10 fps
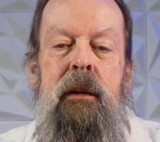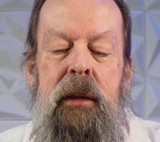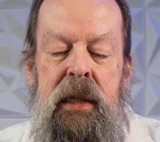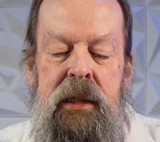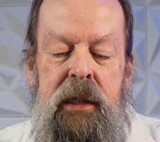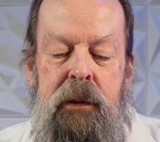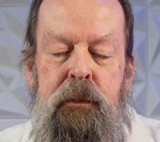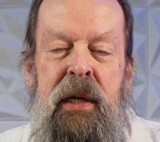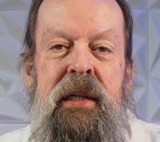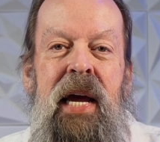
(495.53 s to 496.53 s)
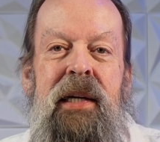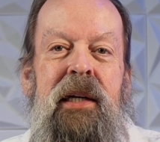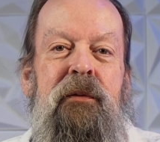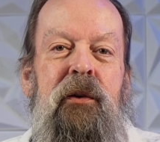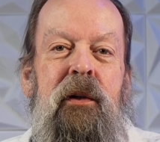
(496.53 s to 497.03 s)
This is
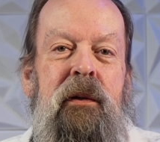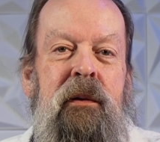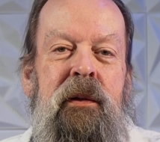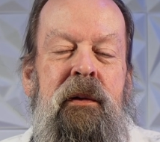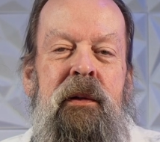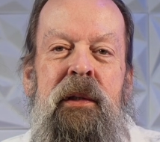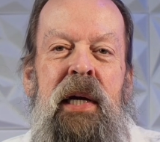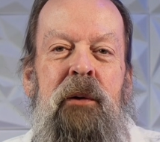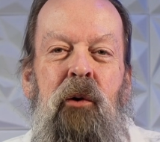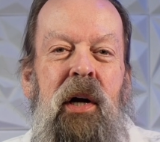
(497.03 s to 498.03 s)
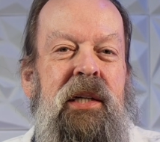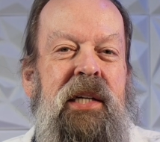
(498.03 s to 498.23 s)
intended for Gen 1,